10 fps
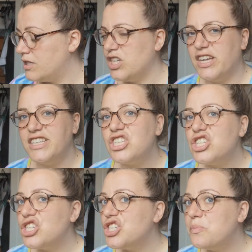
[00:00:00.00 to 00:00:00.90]

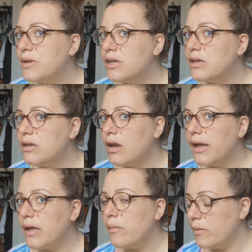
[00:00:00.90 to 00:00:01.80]
Deichmann?
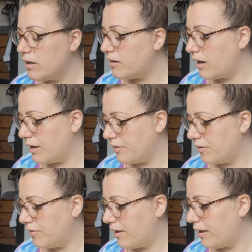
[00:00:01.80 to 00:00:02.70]
I don't know how you
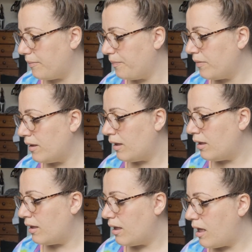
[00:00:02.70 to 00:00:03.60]
say it.
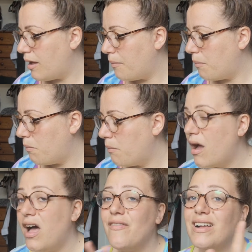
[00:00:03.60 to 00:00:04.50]

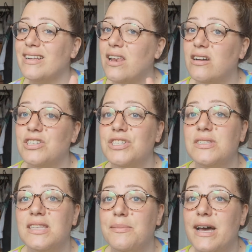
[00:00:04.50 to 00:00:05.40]
I've had Clark
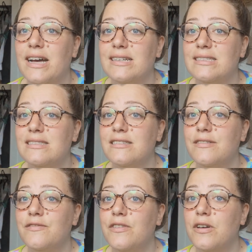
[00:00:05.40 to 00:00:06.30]
shoes in the past
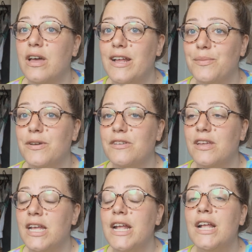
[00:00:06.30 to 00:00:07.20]
for Edward.
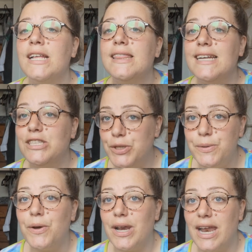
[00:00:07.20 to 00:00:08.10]
They do
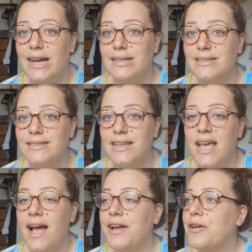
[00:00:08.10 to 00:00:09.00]
not last.
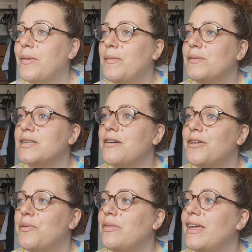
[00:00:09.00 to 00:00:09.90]
I know people tell
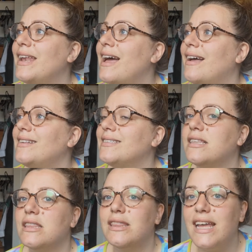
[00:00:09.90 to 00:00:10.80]
you they last.
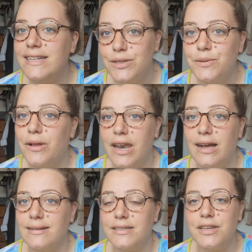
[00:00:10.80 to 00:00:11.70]
They do not
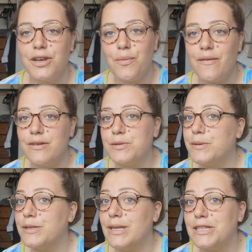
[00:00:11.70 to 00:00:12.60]
last. I don't know whether it's
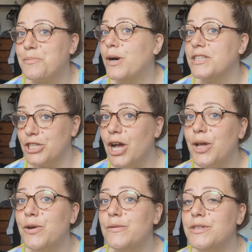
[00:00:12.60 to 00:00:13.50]
because that's my
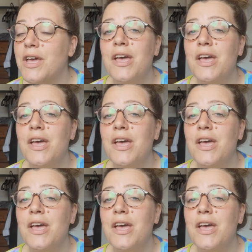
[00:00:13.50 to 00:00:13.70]
child,